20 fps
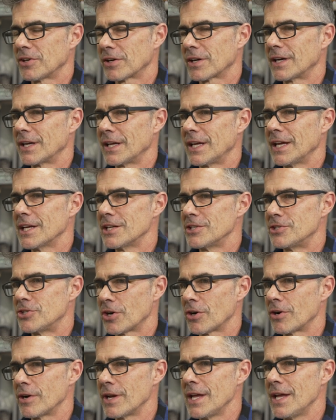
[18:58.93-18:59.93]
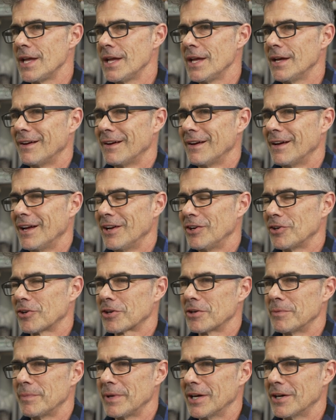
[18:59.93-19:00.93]
you're going to get dirty and you're
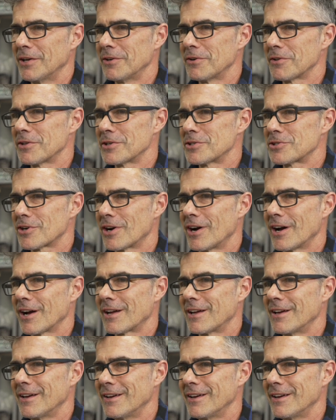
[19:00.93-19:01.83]
going to be under the truck.